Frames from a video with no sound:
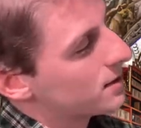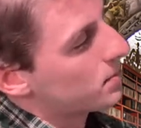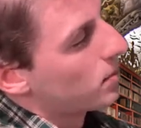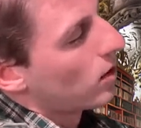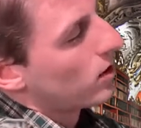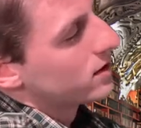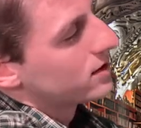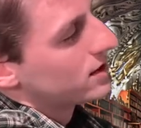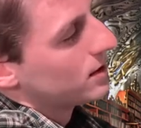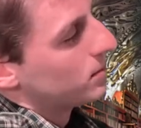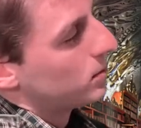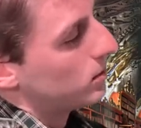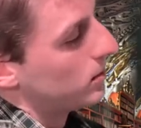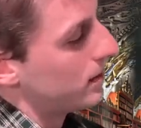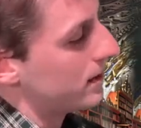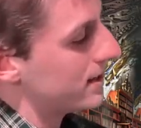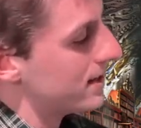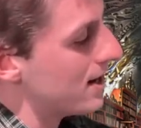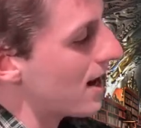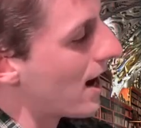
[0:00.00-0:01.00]
participle
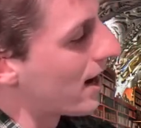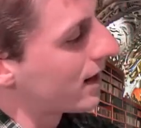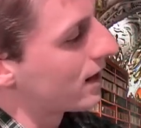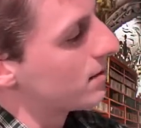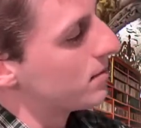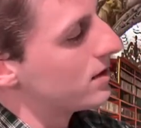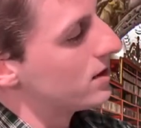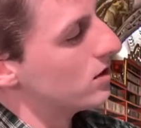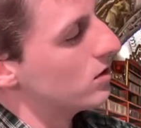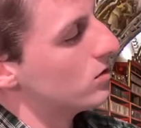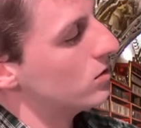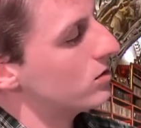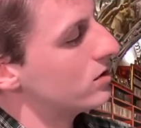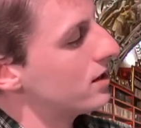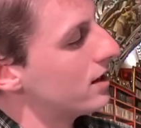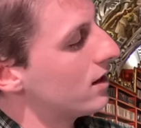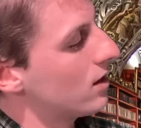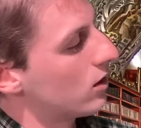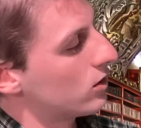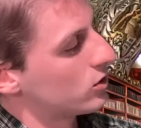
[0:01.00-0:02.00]
is not going to be used
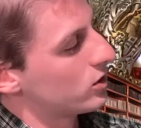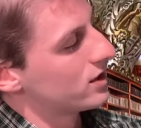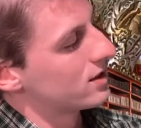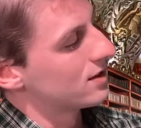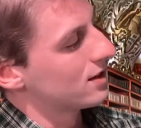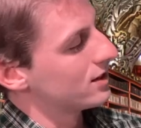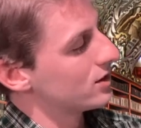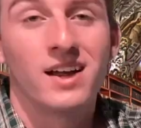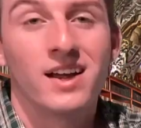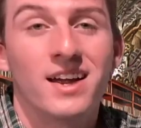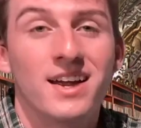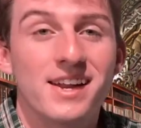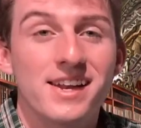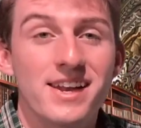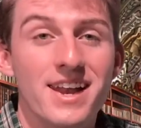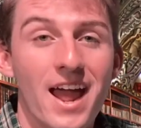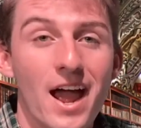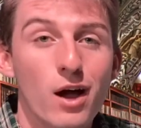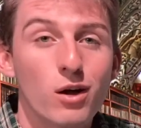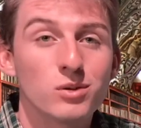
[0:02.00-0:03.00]
in our translation.
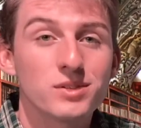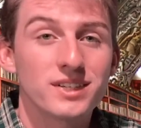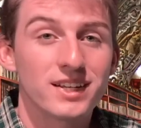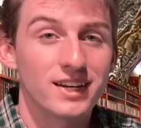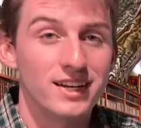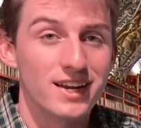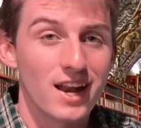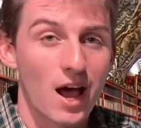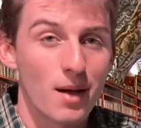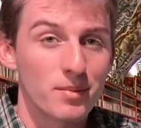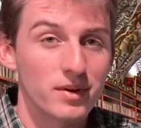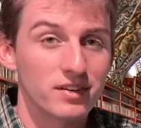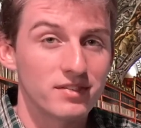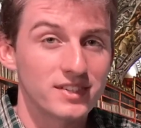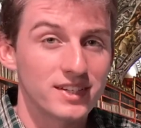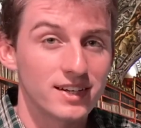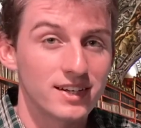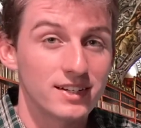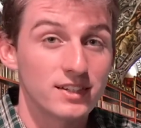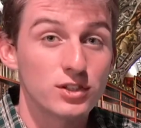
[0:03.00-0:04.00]
Nouns in a nominative
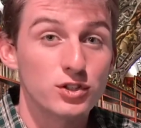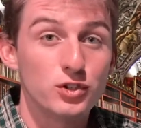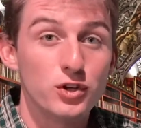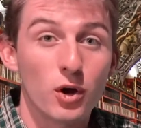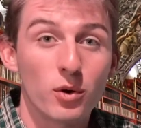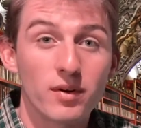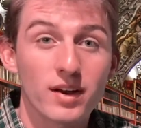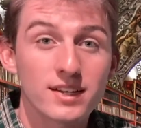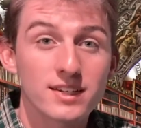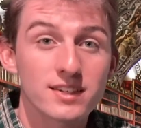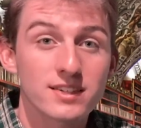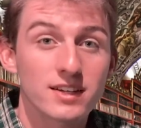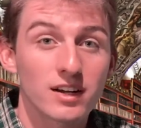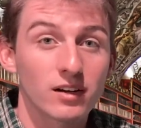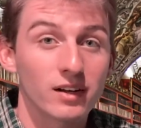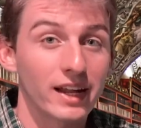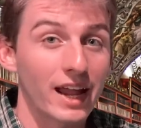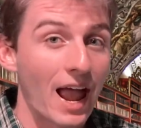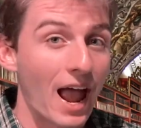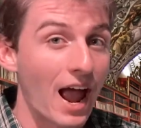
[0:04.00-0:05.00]
sentence don't
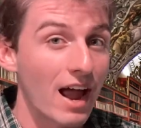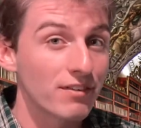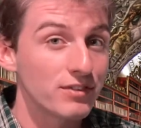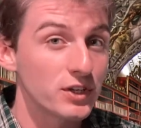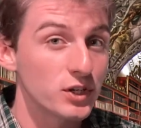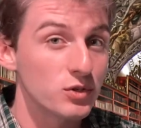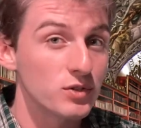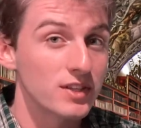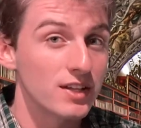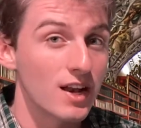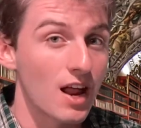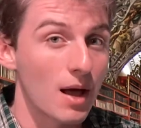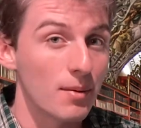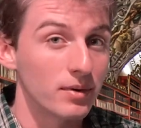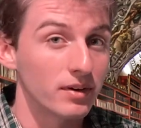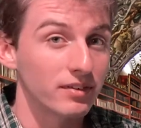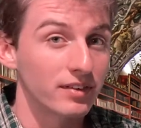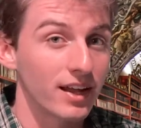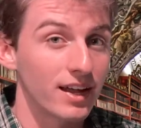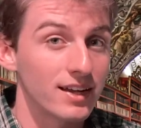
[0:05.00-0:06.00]
necessarily have to use the
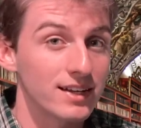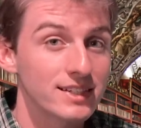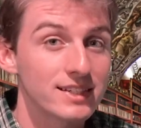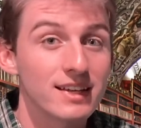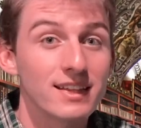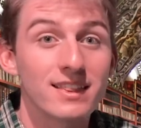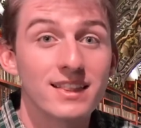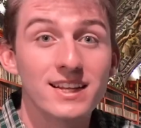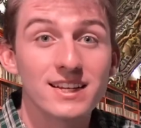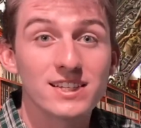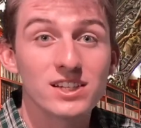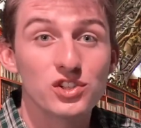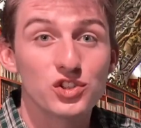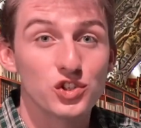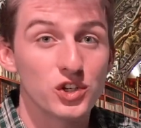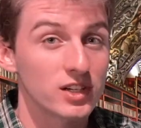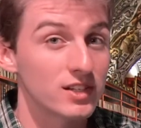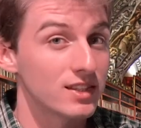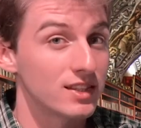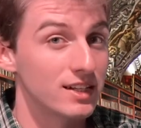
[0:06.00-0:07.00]
nominative case. This is
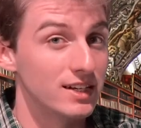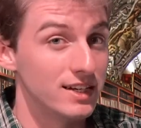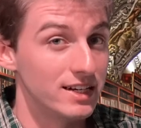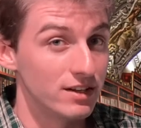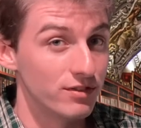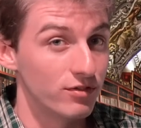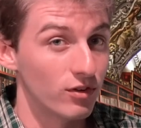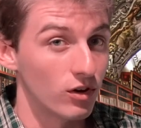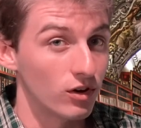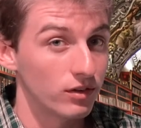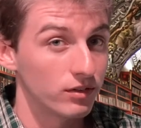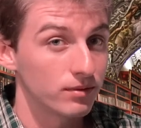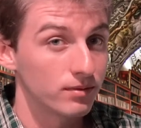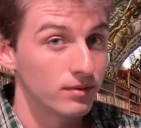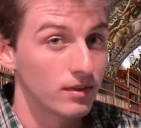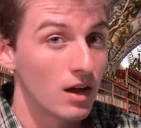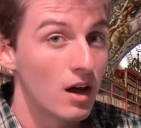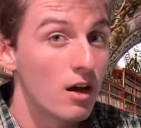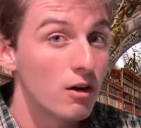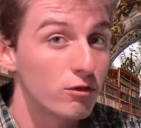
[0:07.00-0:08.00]
just the default.
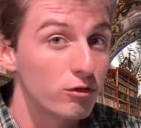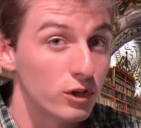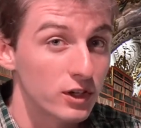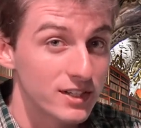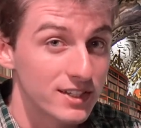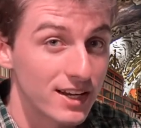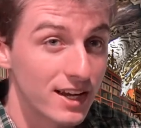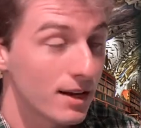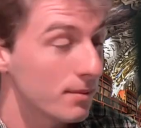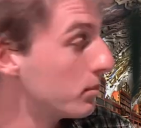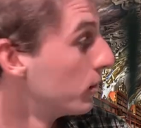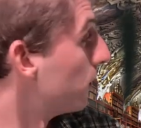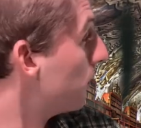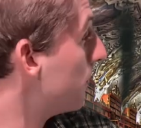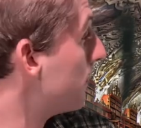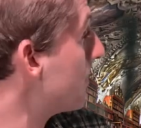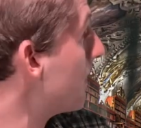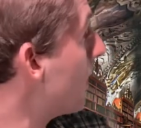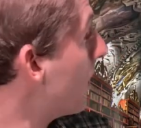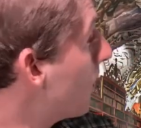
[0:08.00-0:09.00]
For example,
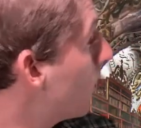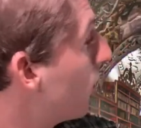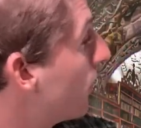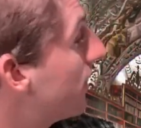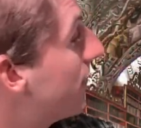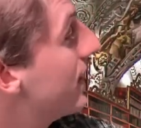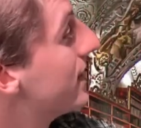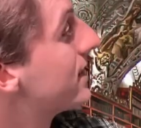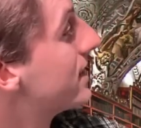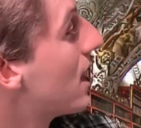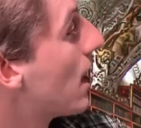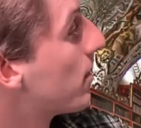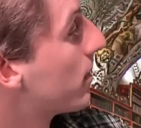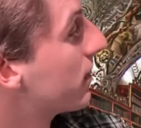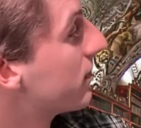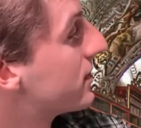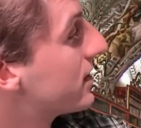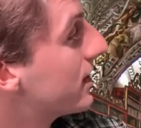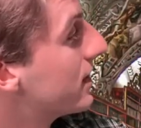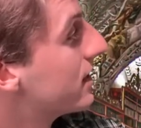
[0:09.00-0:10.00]
with this nominative
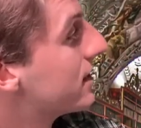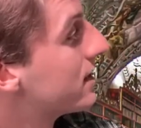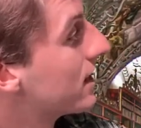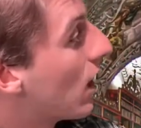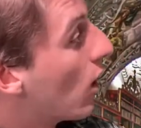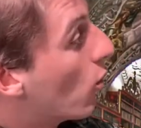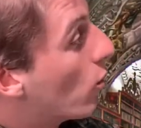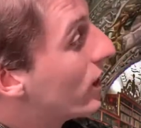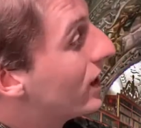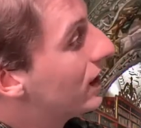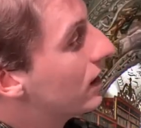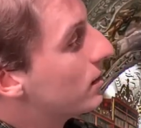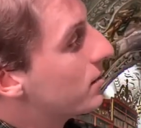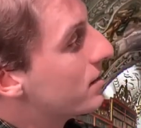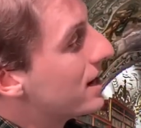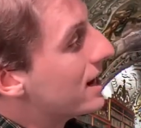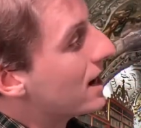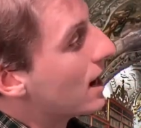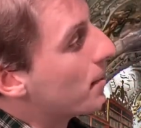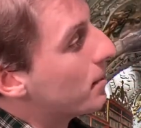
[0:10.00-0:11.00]
sentence, awilam
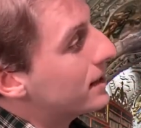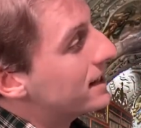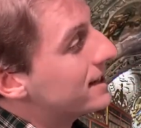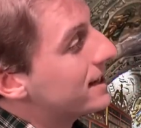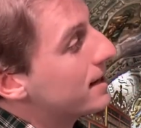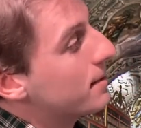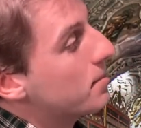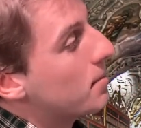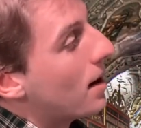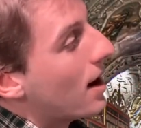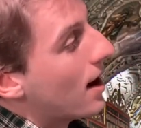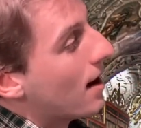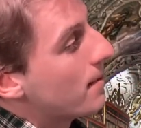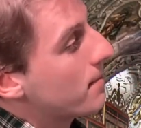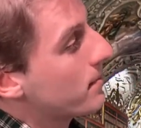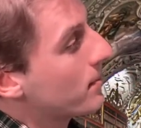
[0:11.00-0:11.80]
in a betimma,